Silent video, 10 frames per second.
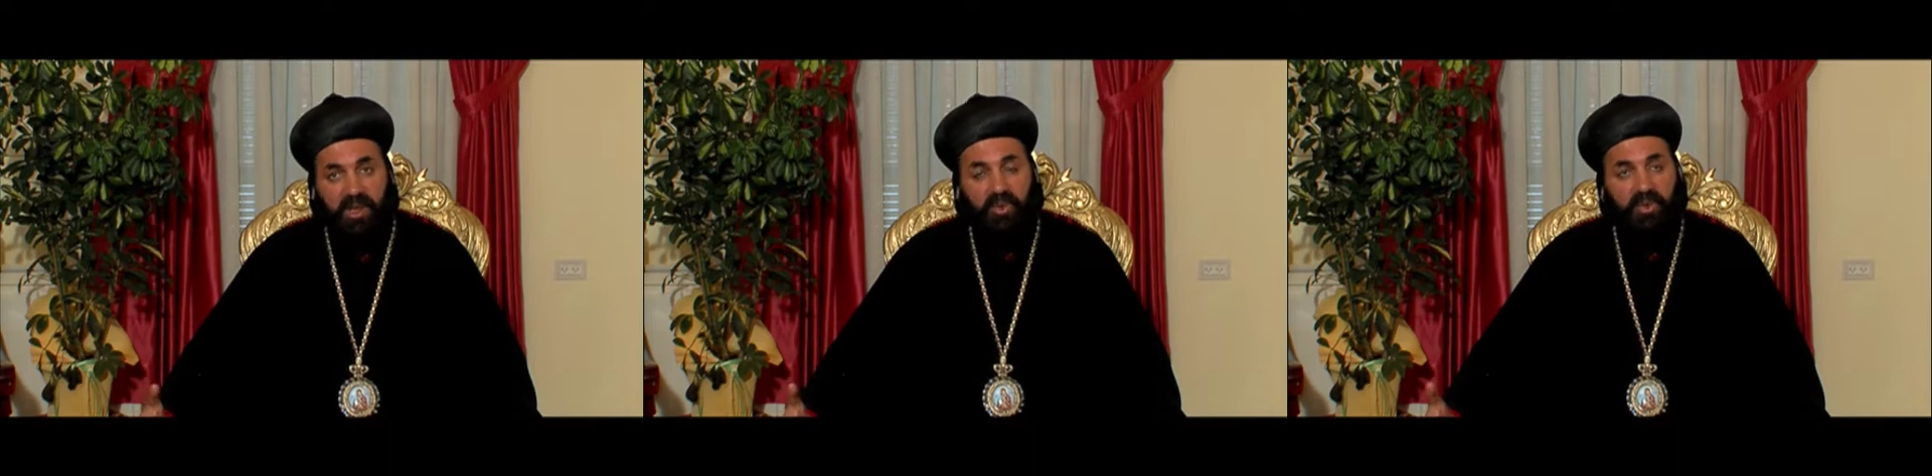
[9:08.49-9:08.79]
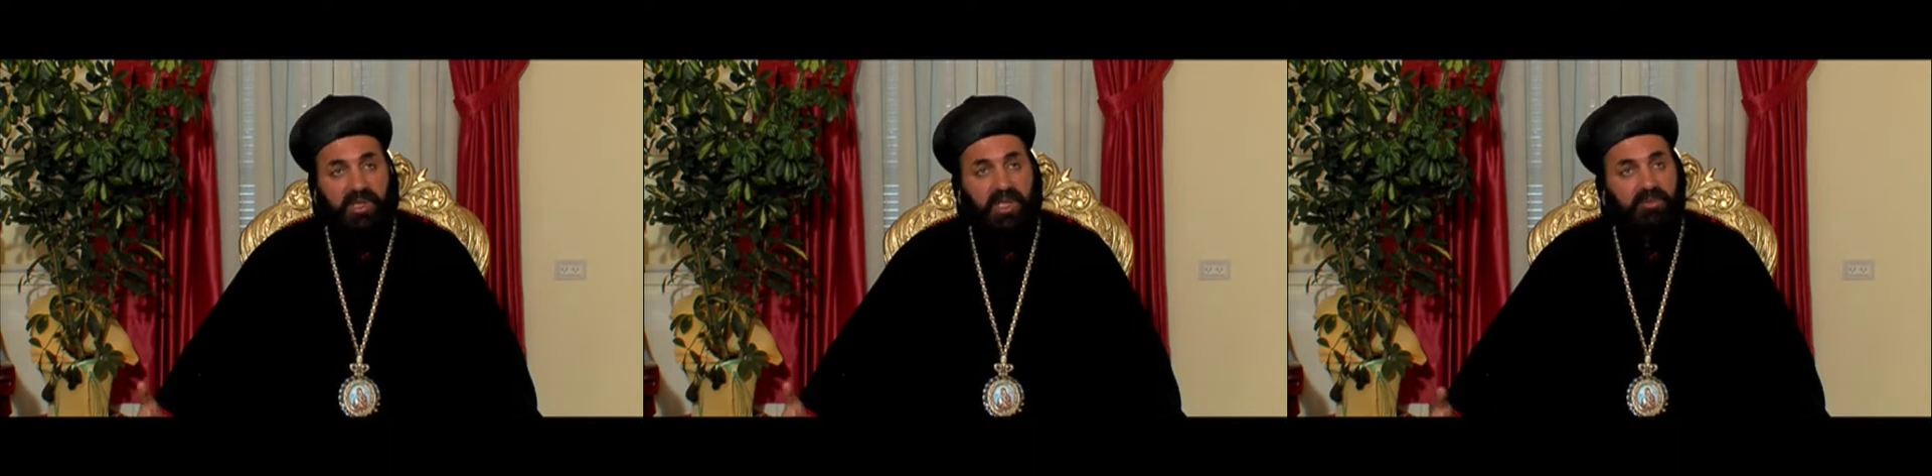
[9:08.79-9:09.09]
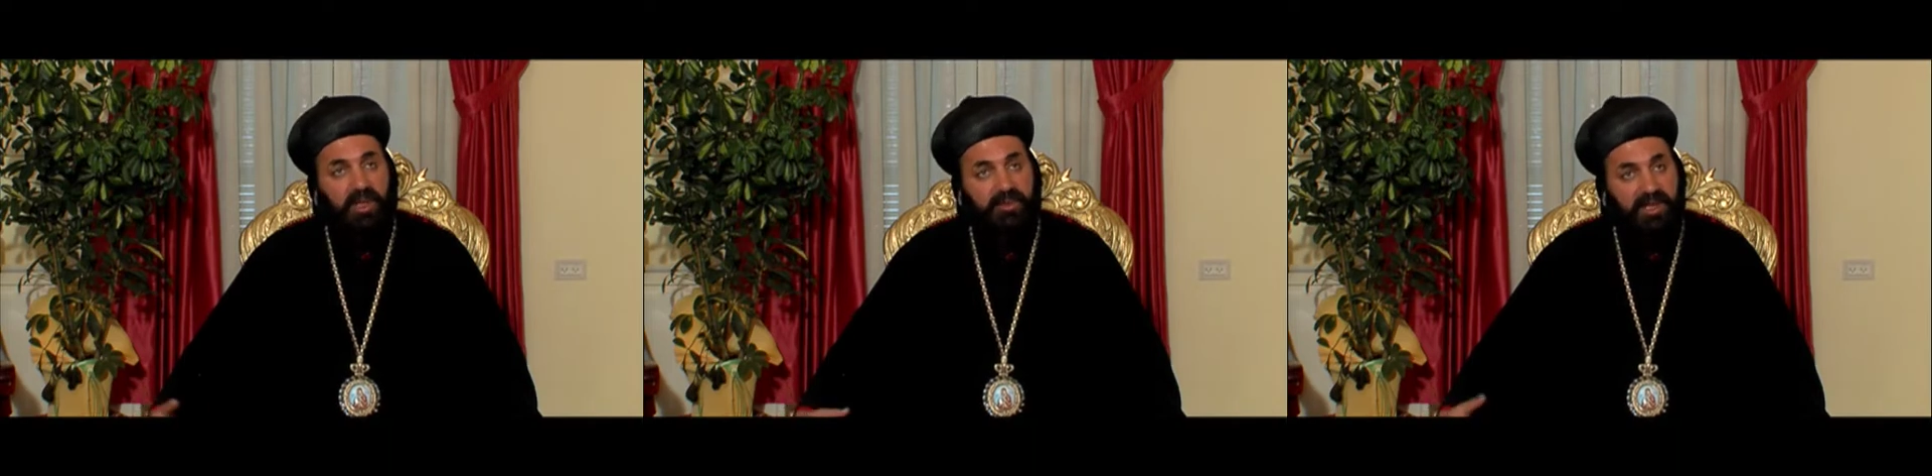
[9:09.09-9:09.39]
we can
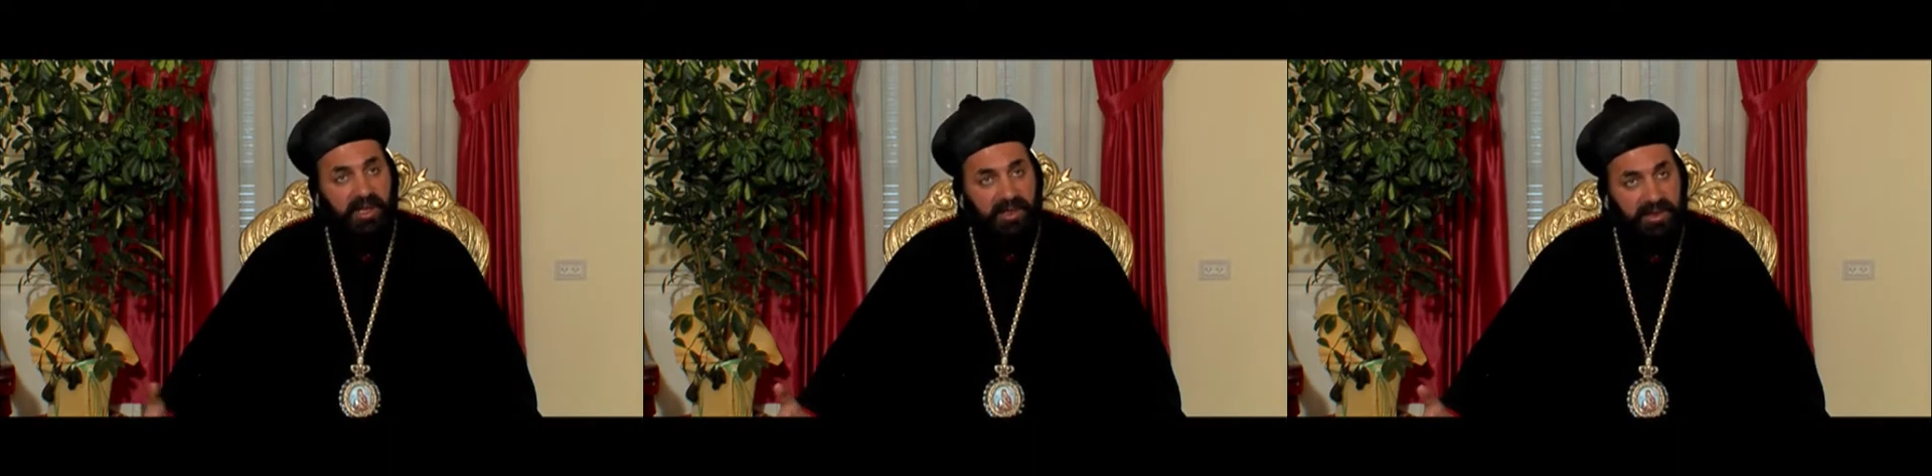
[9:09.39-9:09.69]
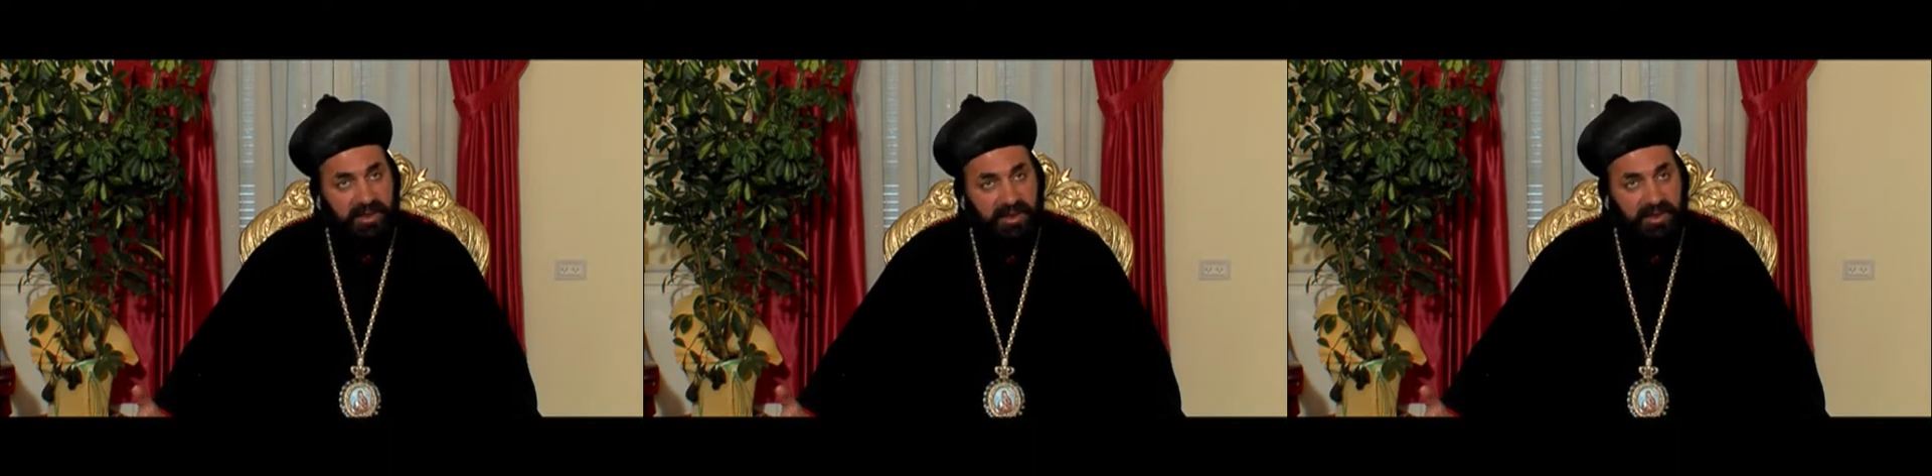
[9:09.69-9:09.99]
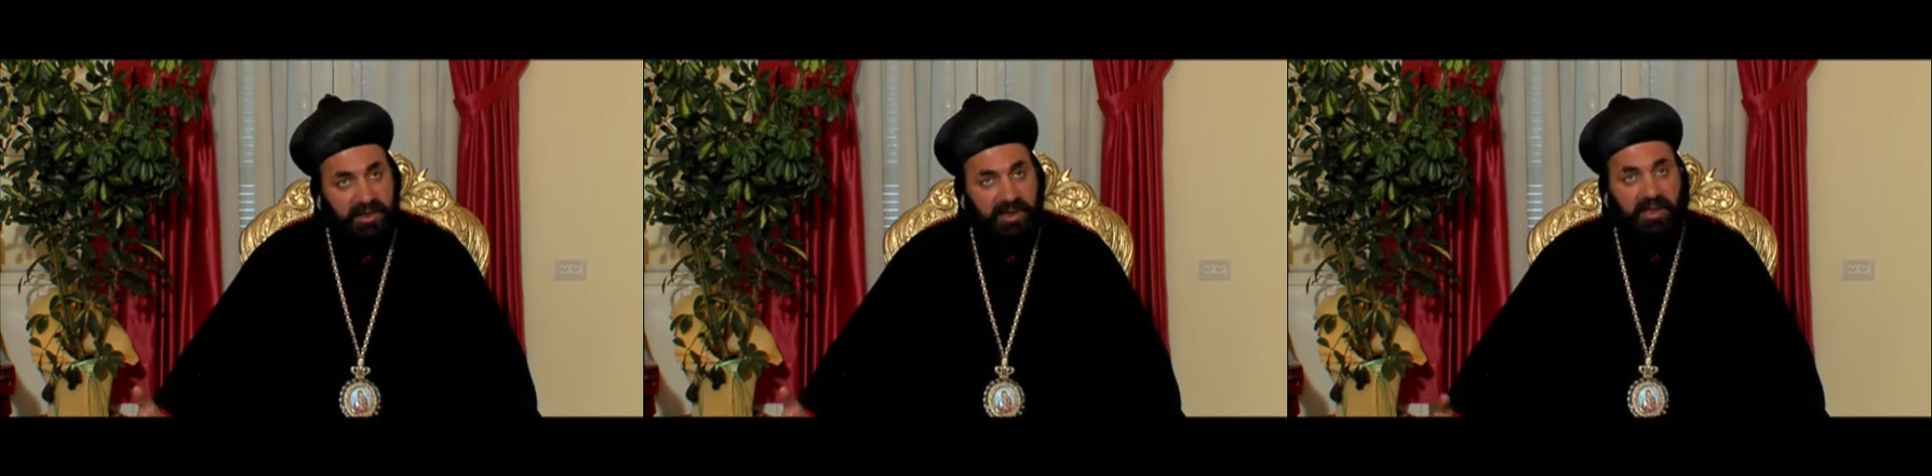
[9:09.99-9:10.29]
baptize
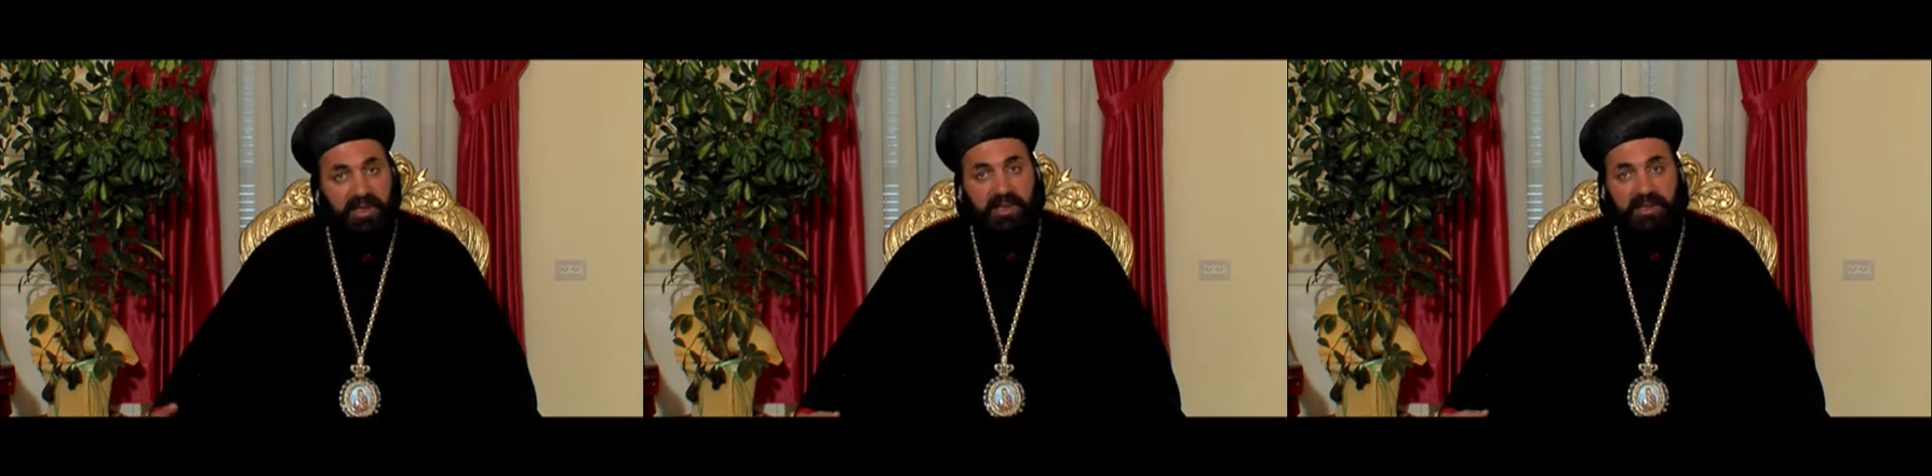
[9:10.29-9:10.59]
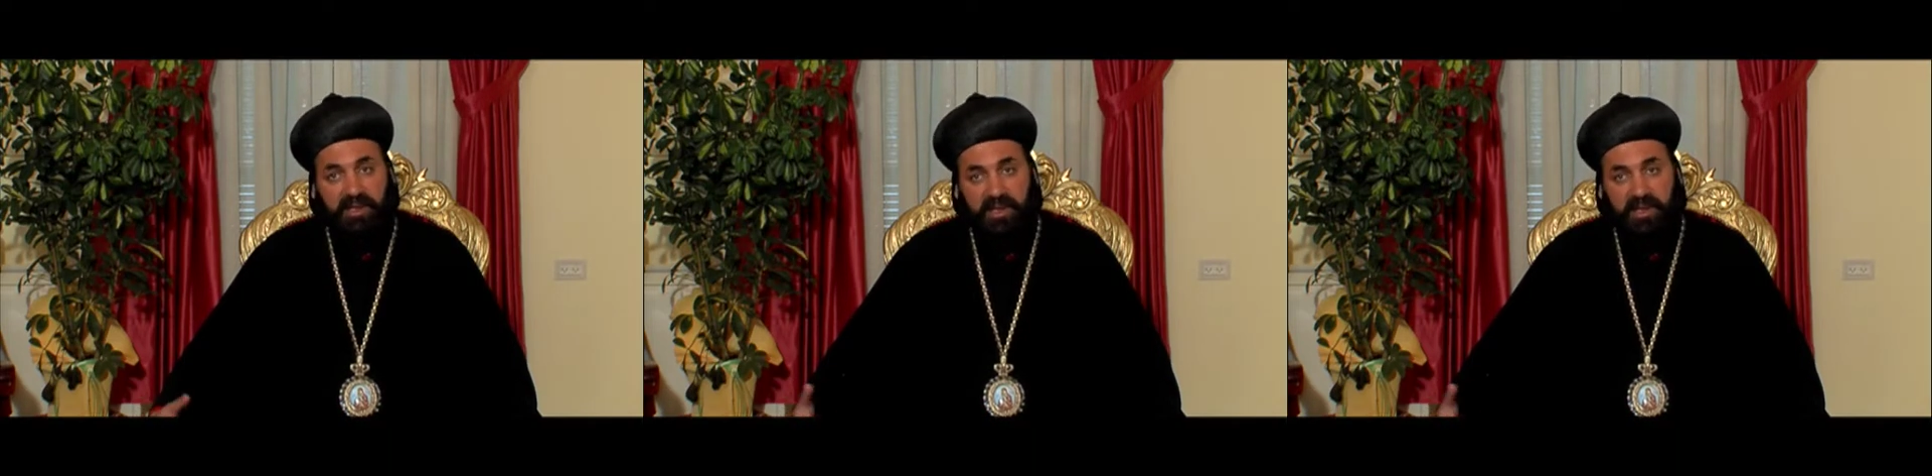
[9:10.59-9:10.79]
the